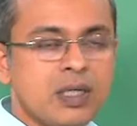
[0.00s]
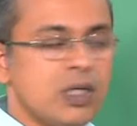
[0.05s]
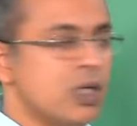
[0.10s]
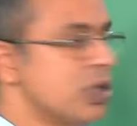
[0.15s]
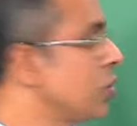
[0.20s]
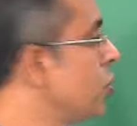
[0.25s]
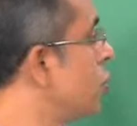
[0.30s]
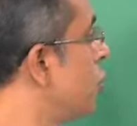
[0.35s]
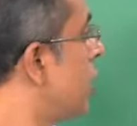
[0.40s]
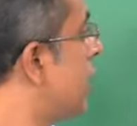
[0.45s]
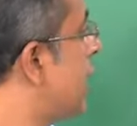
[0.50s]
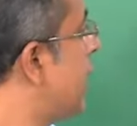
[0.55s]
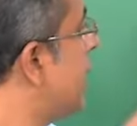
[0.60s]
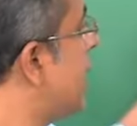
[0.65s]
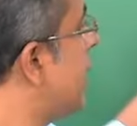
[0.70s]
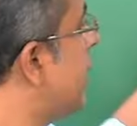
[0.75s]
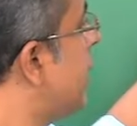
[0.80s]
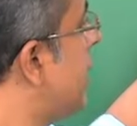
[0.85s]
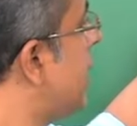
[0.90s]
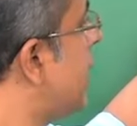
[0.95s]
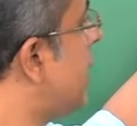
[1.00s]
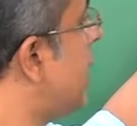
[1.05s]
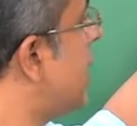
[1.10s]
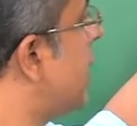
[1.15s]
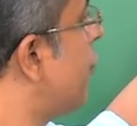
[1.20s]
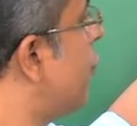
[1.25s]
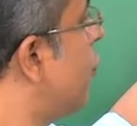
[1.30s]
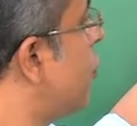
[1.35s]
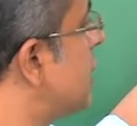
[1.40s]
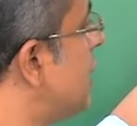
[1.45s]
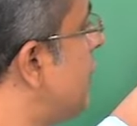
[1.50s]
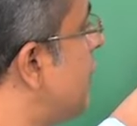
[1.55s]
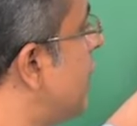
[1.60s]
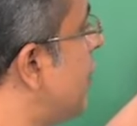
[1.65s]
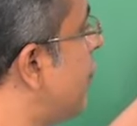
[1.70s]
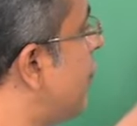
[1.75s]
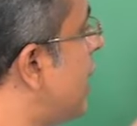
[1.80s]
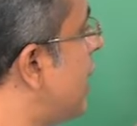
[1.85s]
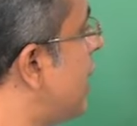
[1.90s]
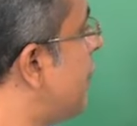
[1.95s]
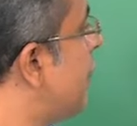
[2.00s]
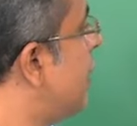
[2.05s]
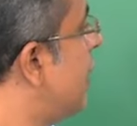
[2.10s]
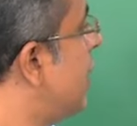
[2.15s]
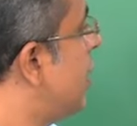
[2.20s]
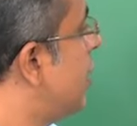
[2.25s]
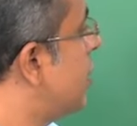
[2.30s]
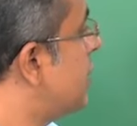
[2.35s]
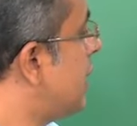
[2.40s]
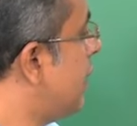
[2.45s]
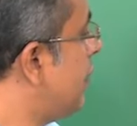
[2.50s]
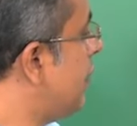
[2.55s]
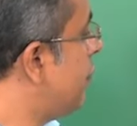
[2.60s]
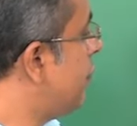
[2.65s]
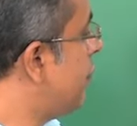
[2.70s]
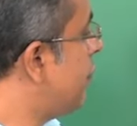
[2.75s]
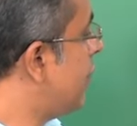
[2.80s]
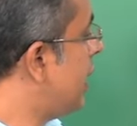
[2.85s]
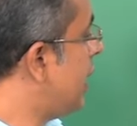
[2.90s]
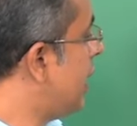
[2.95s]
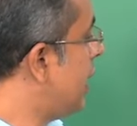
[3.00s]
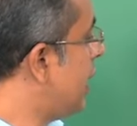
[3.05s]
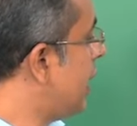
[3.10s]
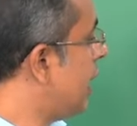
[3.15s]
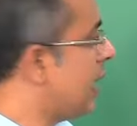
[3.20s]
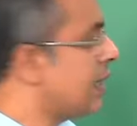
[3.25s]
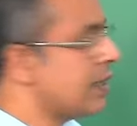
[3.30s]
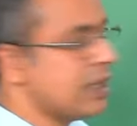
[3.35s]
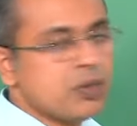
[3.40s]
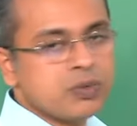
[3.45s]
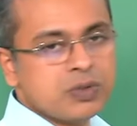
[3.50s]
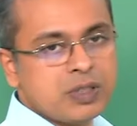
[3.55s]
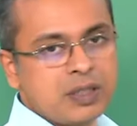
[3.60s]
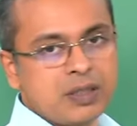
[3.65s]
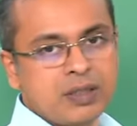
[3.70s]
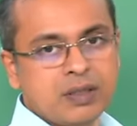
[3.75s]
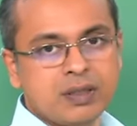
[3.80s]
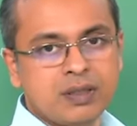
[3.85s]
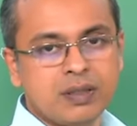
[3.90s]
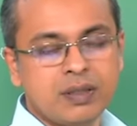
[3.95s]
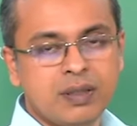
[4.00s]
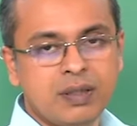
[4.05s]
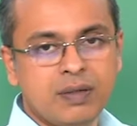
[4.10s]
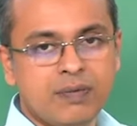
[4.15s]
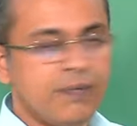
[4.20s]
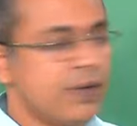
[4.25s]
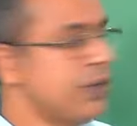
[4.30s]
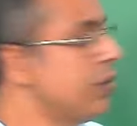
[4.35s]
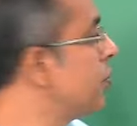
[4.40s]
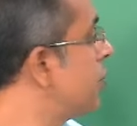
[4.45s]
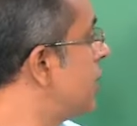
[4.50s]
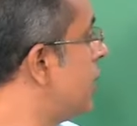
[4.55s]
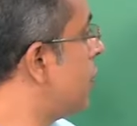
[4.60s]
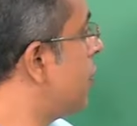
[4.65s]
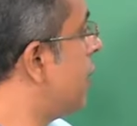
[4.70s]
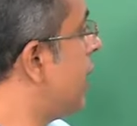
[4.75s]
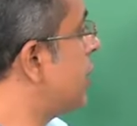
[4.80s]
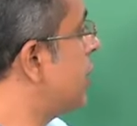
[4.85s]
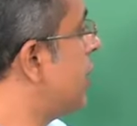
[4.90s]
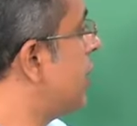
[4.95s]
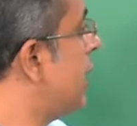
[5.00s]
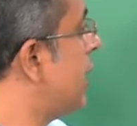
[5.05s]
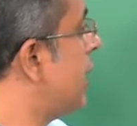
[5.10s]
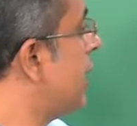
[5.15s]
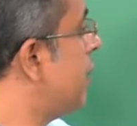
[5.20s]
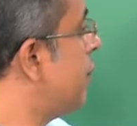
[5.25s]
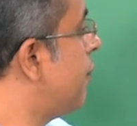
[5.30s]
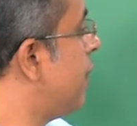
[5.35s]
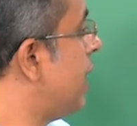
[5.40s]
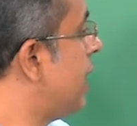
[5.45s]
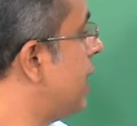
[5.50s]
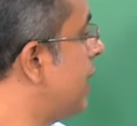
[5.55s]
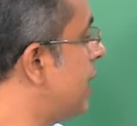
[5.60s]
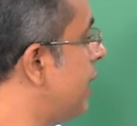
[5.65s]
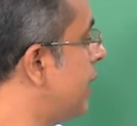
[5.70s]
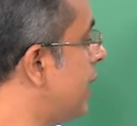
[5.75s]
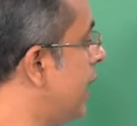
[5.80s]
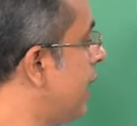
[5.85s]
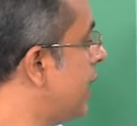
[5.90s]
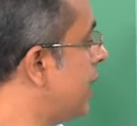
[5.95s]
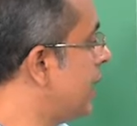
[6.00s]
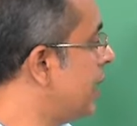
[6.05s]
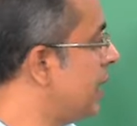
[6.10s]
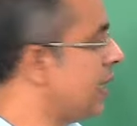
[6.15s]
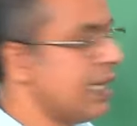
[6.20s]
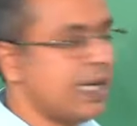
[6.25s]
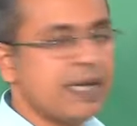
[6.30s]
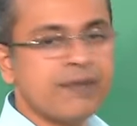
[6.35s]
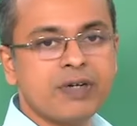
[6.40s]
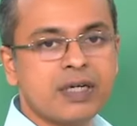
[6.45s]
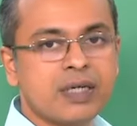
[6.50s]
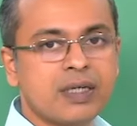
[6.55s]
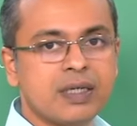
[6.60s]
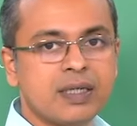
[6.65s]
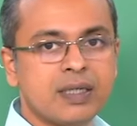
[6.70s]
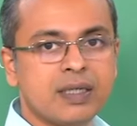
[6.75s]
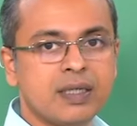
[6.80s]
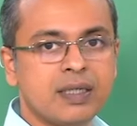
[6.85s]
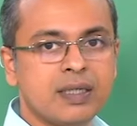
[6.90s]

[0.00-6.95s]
So, you are getting data at 475, 750 and 1000, when you think you are actually getting at 500, 800 and 1100.